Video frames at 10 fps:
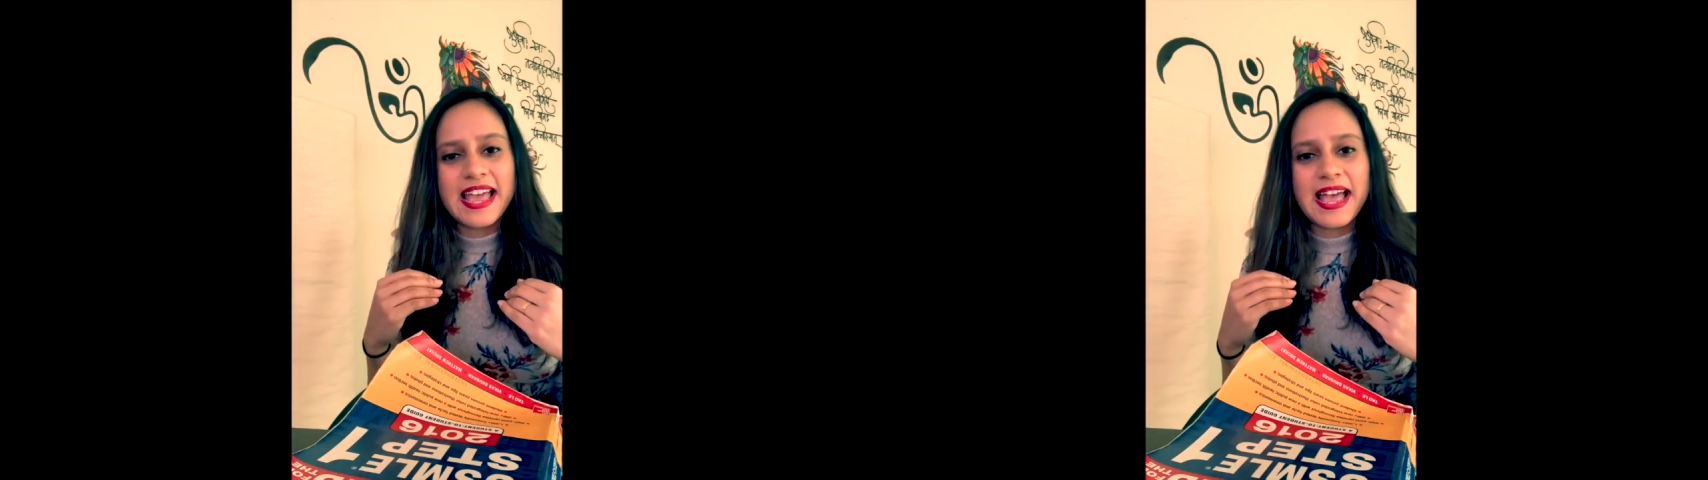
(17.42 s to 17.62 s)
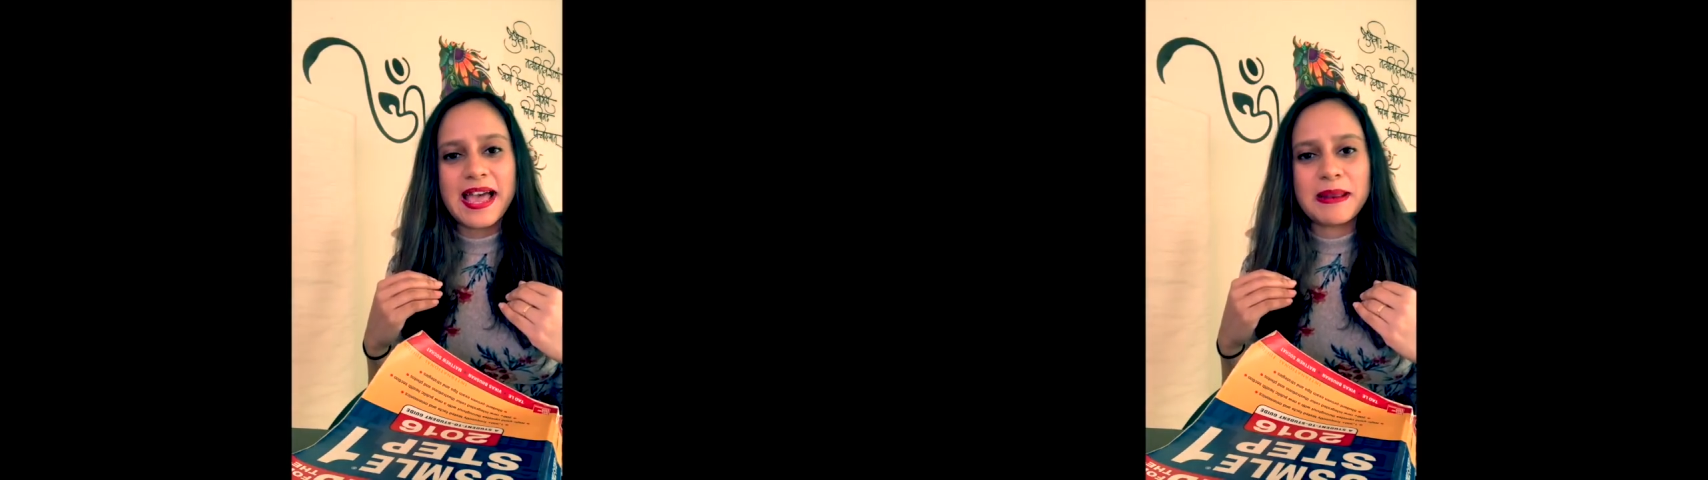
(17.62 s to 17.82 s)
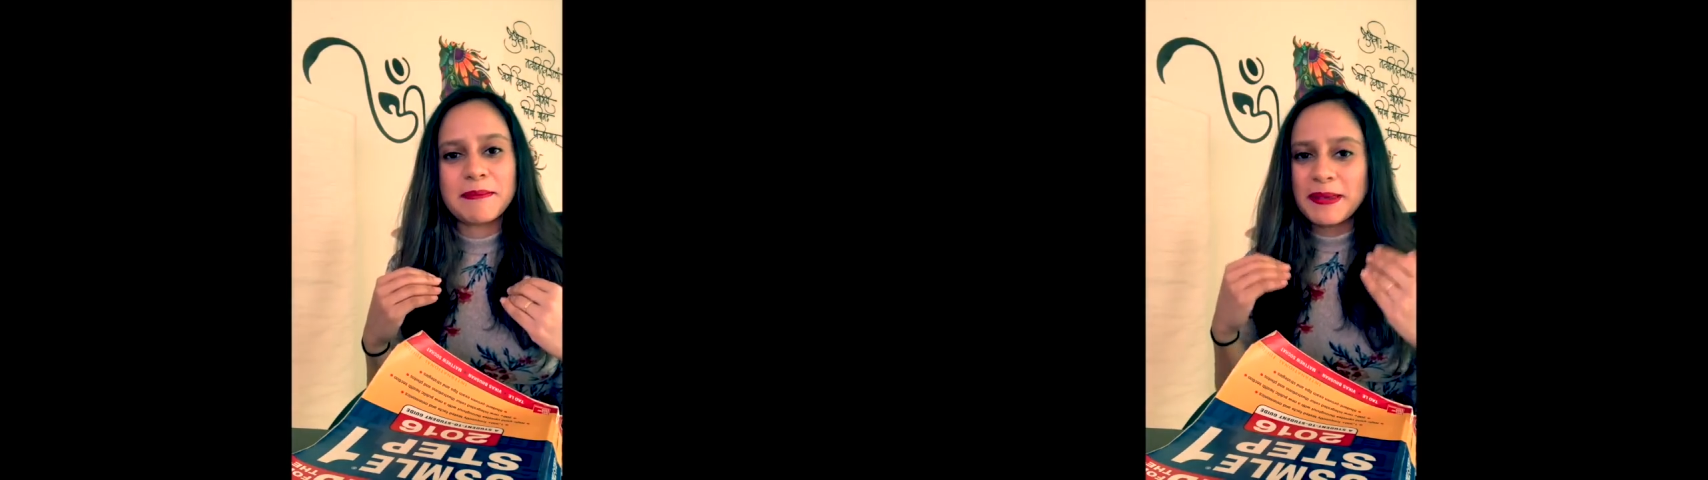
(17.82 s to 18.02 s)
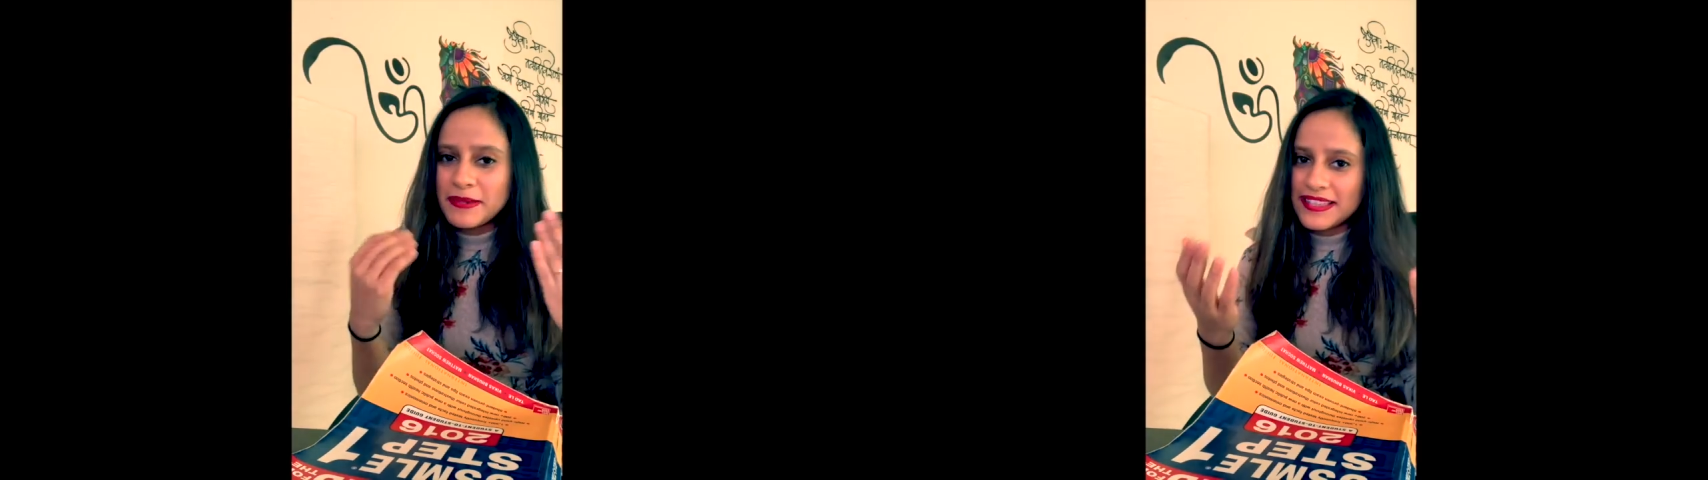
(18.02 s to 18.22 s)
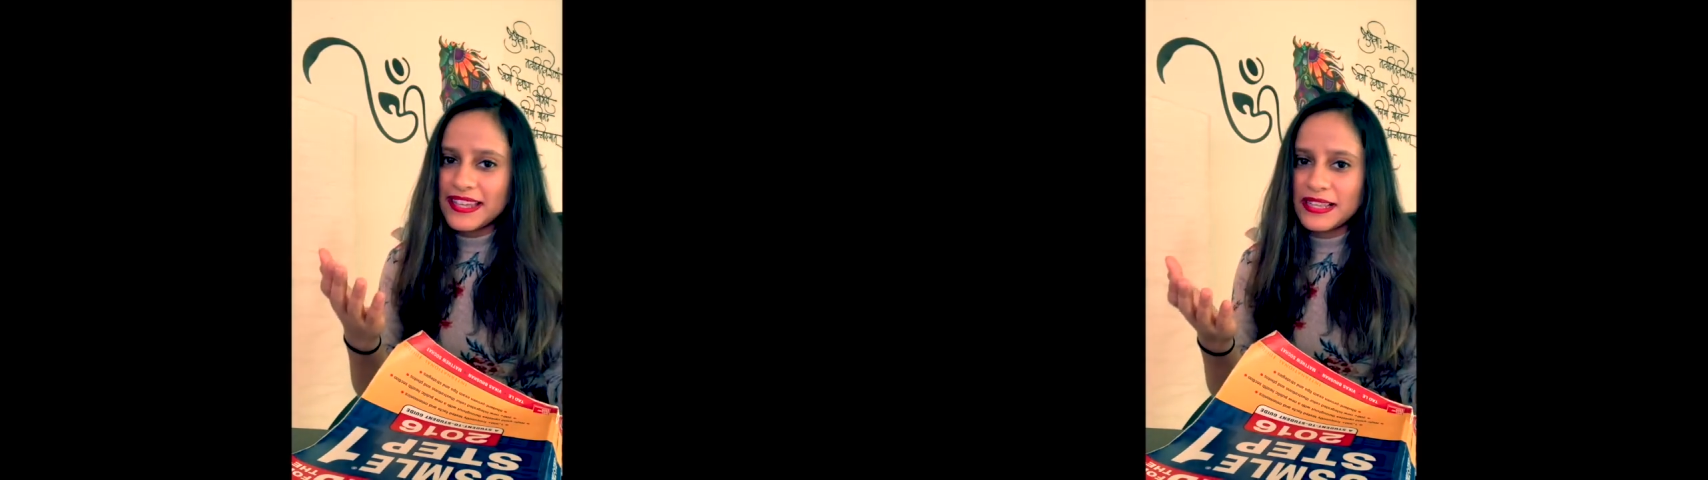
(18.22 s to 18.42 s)
and maybe
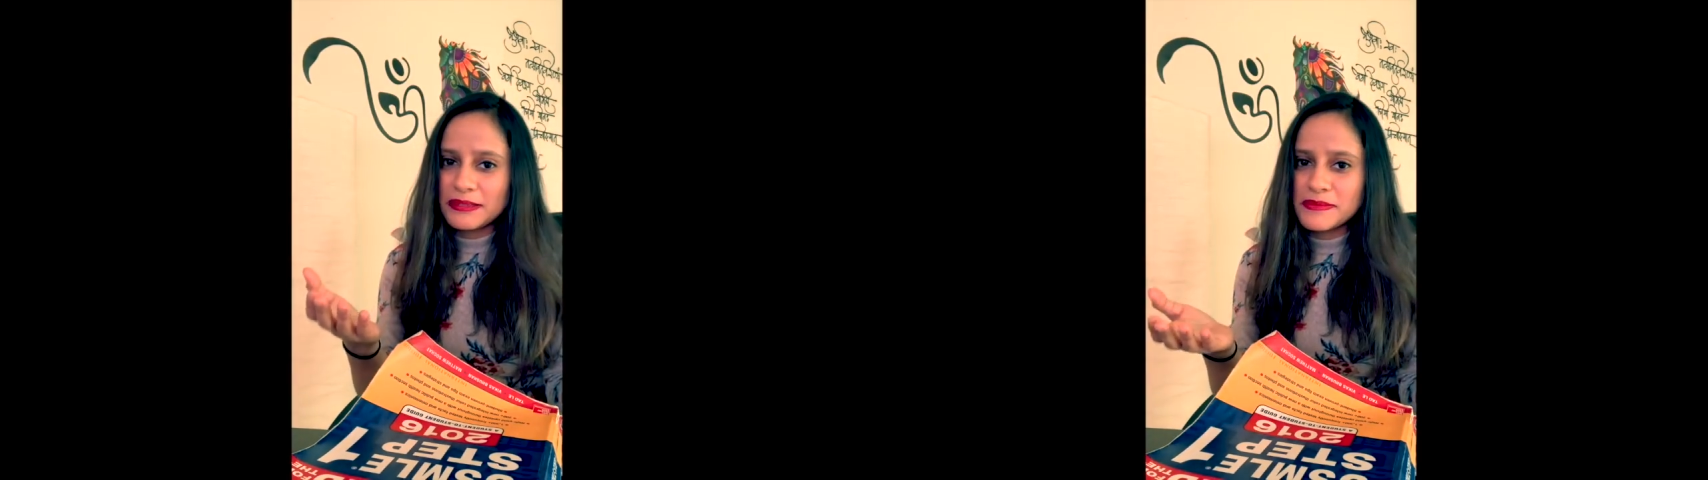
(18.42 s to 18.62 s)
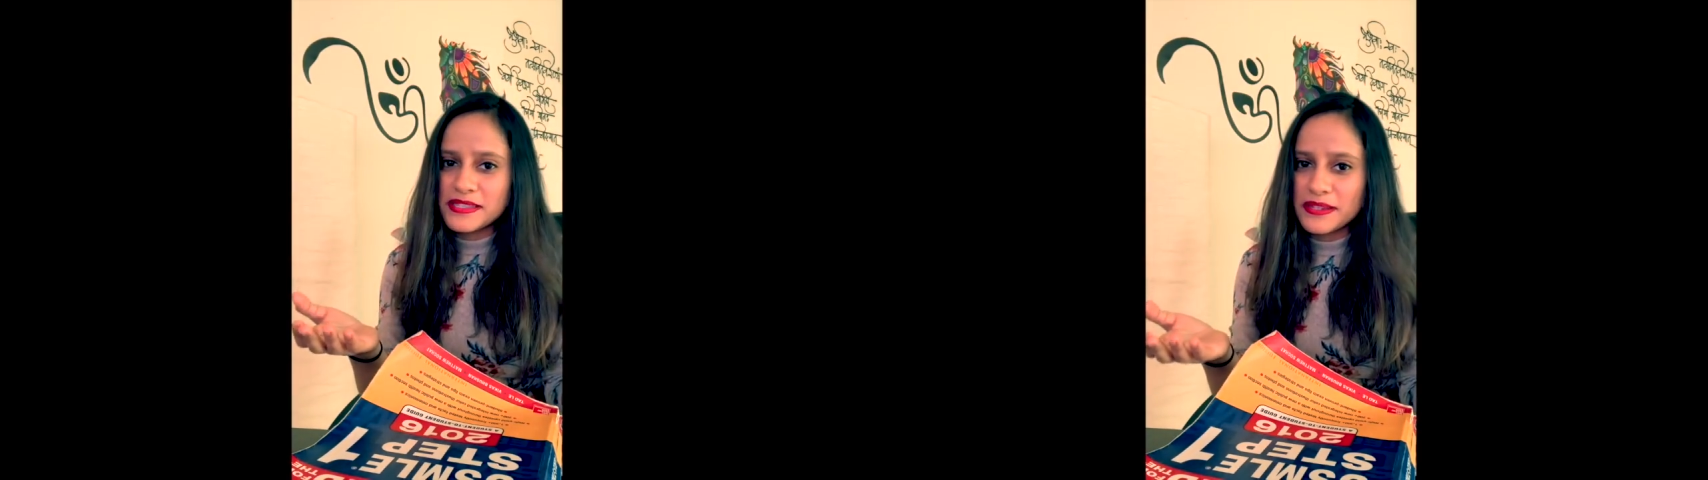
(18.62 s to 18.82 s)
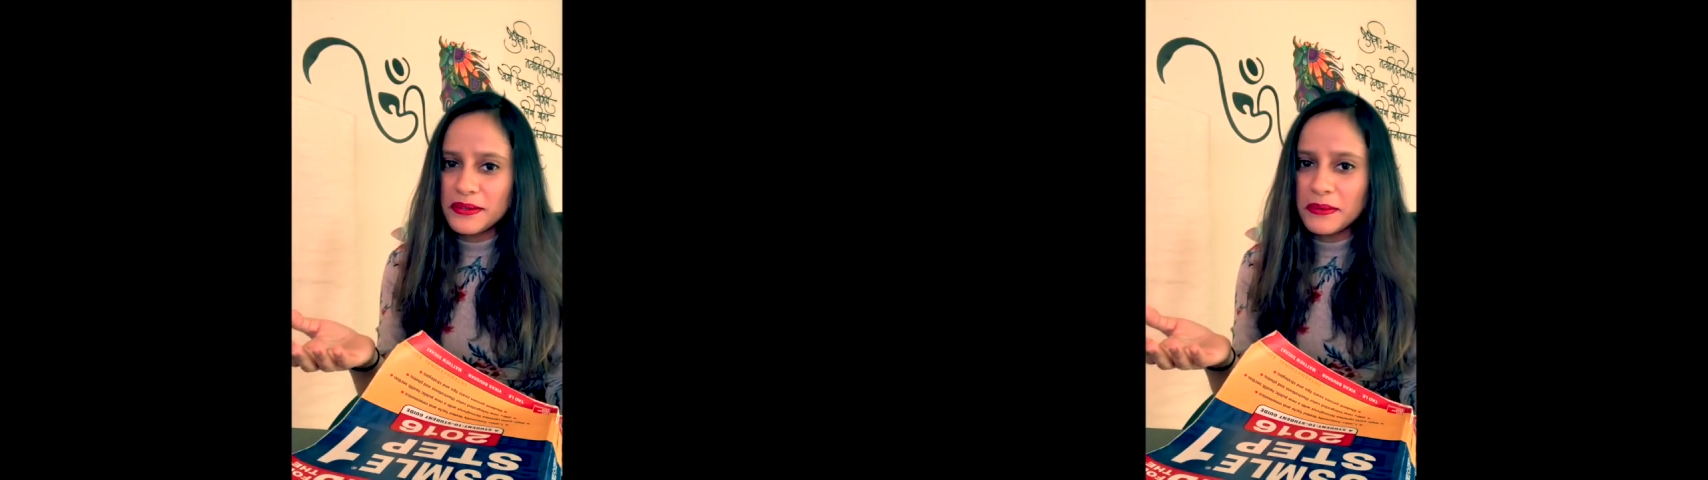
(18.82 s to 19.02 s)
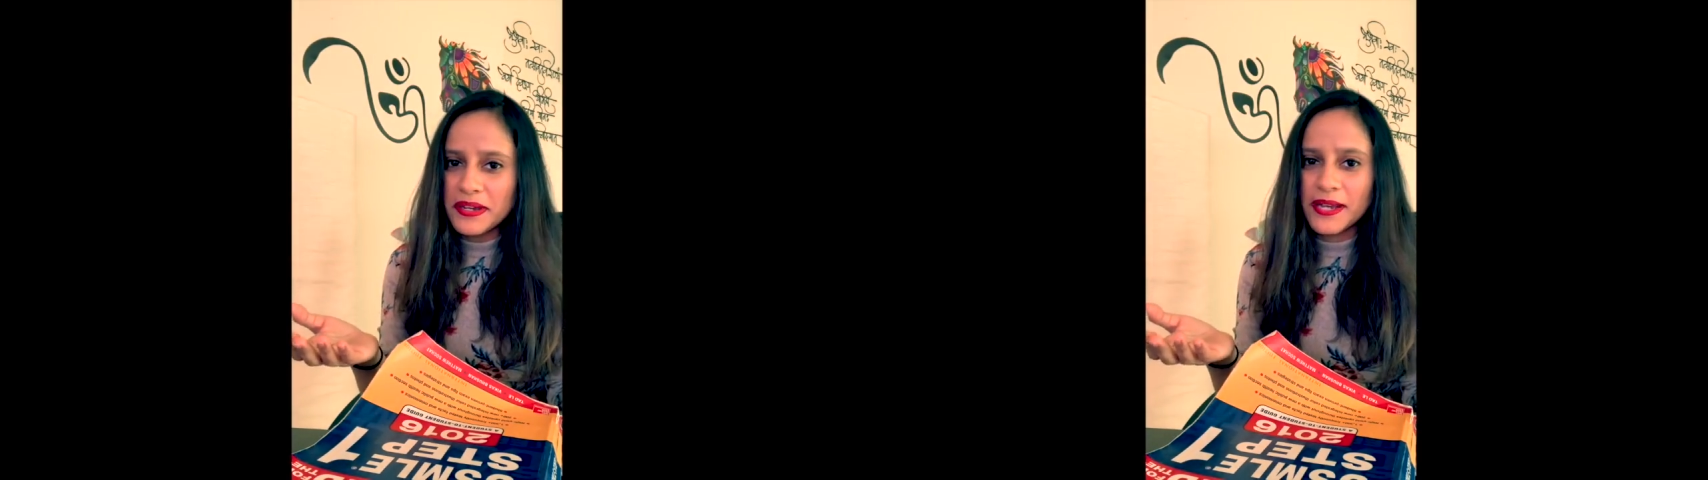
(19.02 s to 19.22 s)
that helps you.